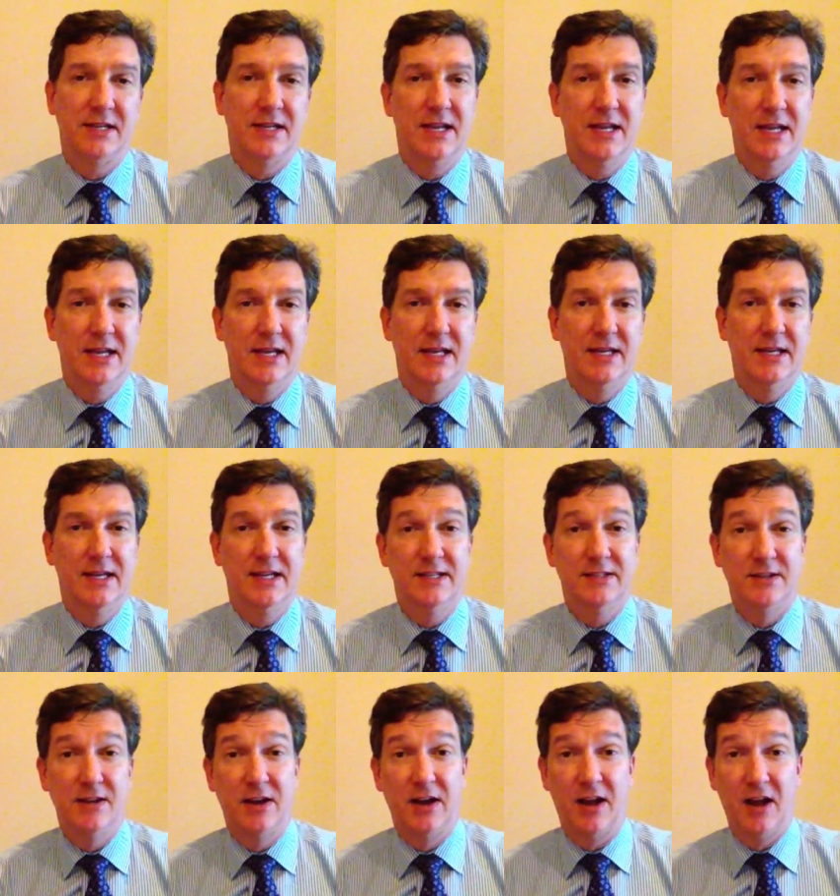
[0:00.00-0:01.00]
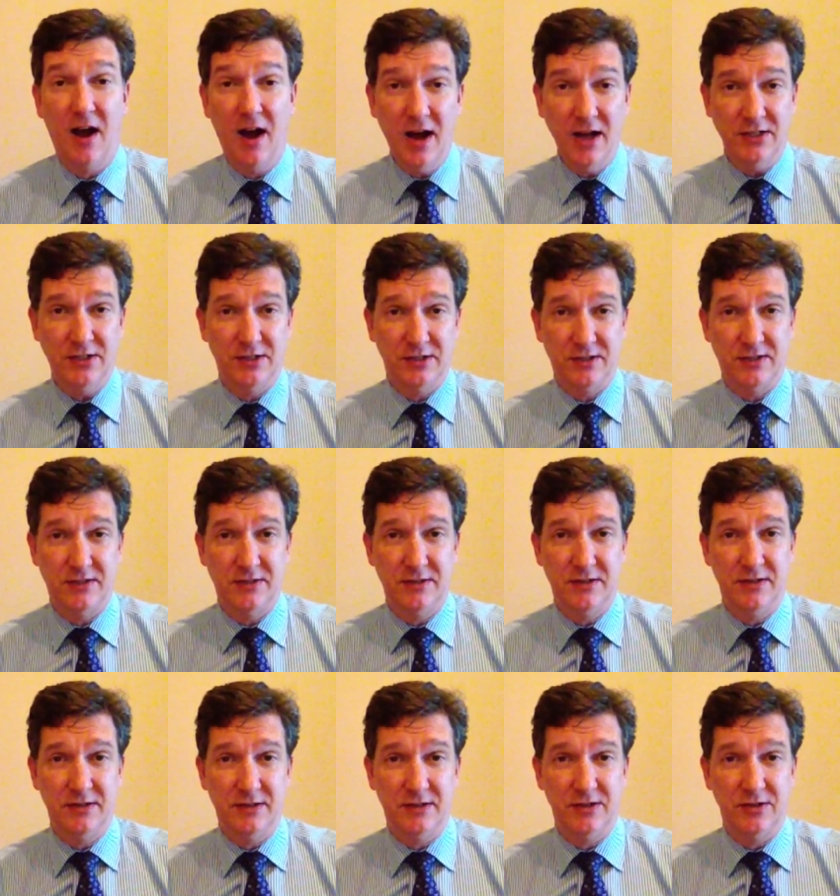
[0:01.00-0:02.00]
Again, it's not a conscious
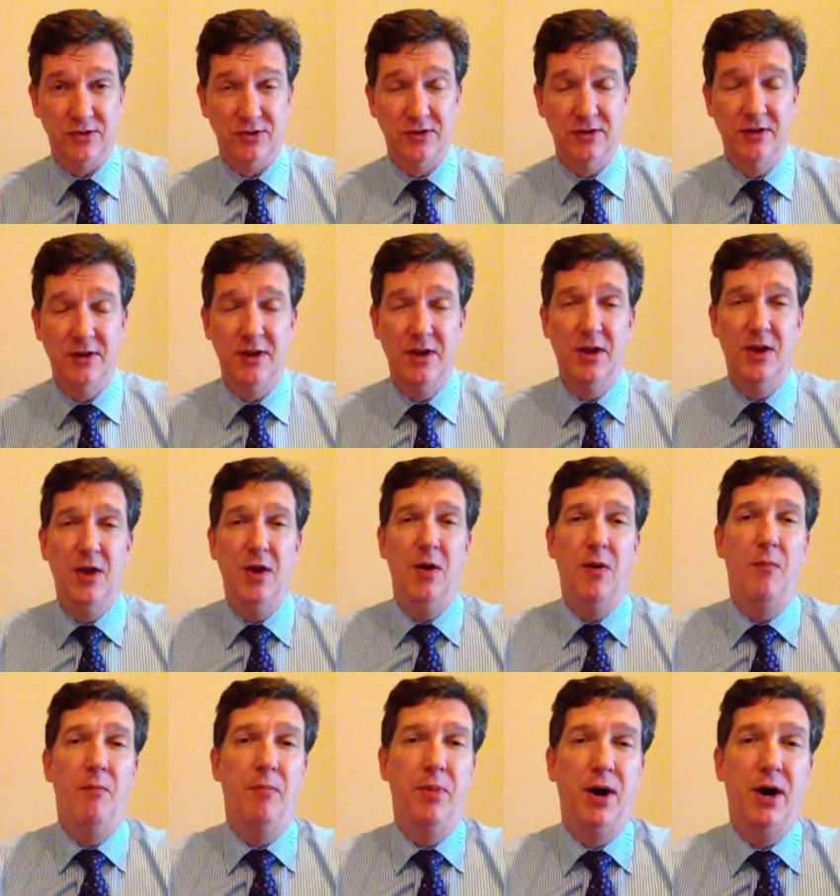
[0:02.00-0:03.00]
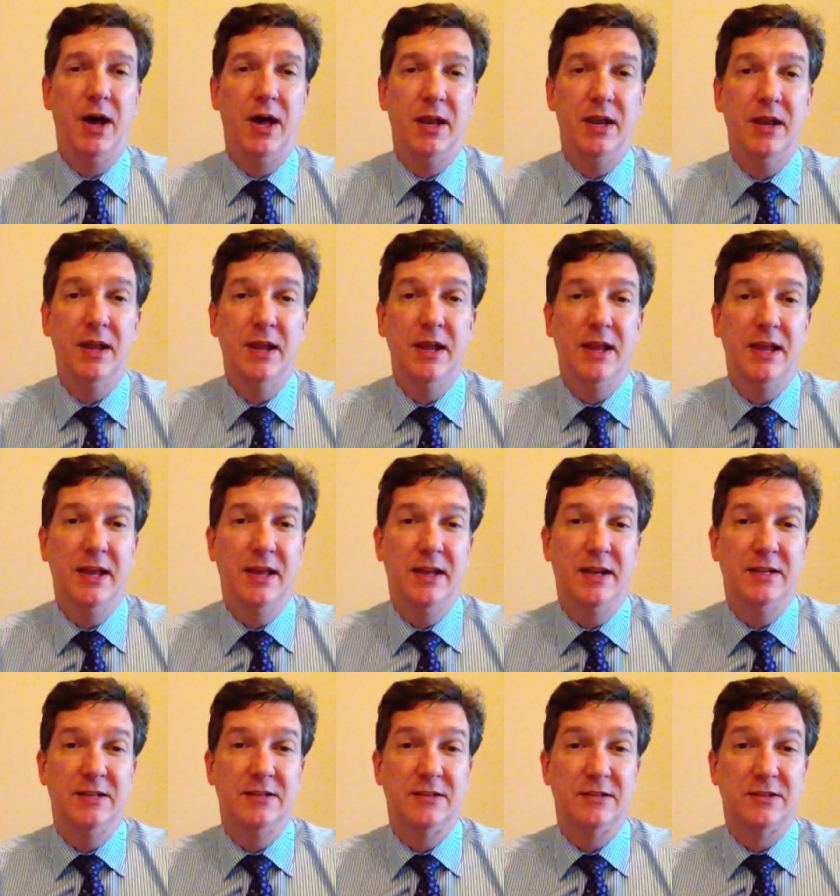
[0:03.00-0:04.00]
decision, but it
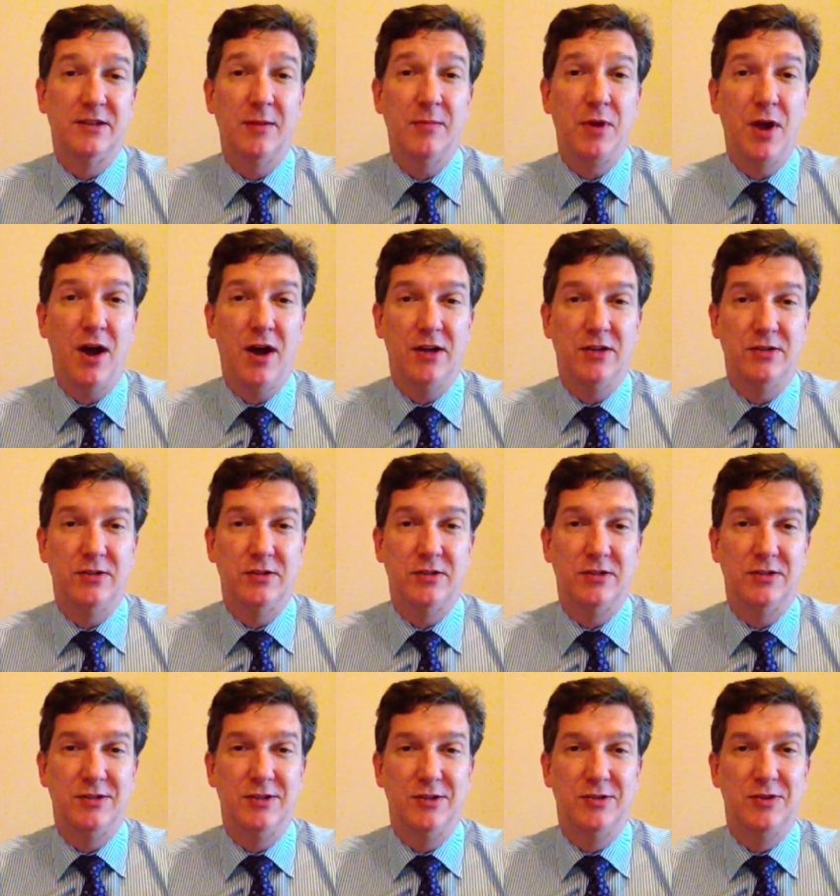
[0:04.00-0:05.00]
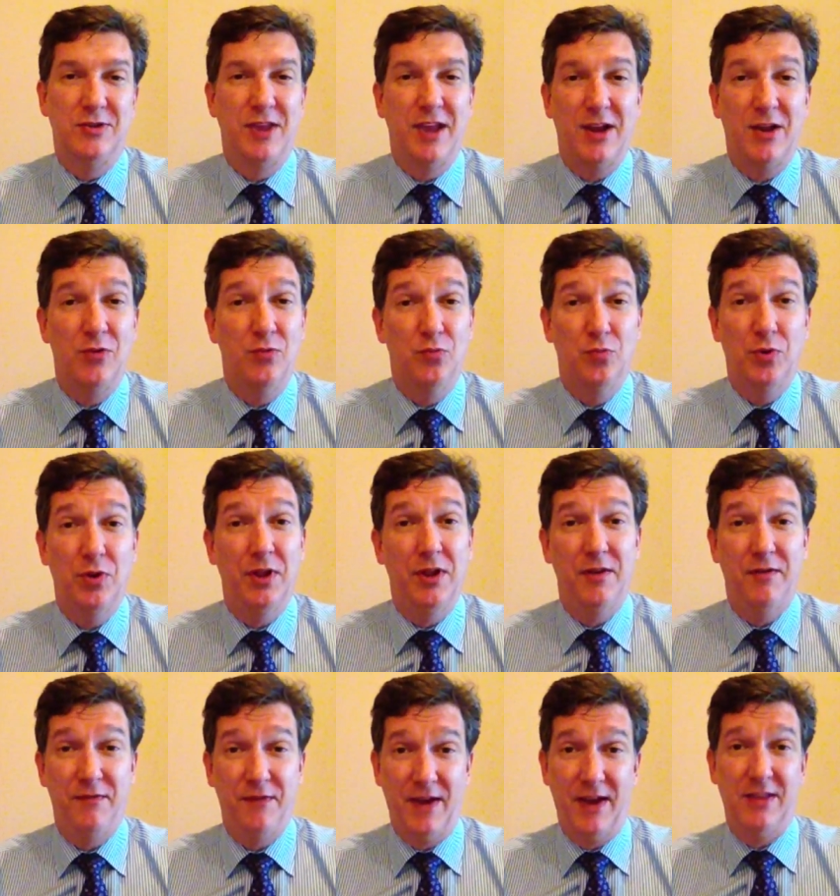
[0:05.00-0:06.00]
is a subconscious decision that can really
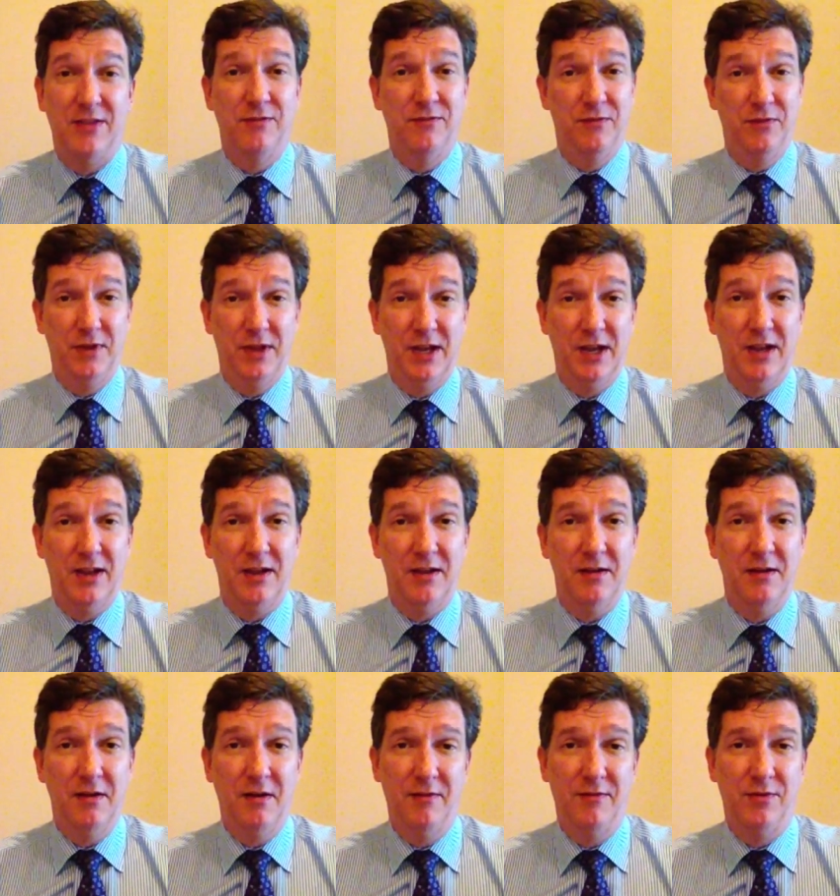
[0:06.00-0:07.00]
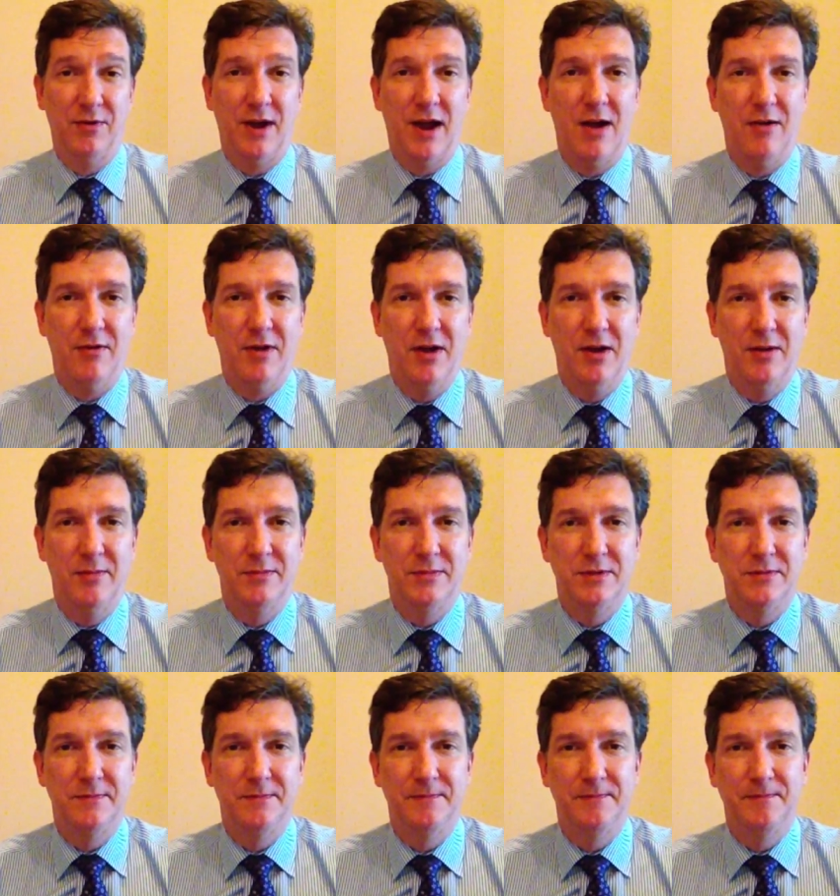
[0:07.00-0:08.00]
affect the validity of your outcomes.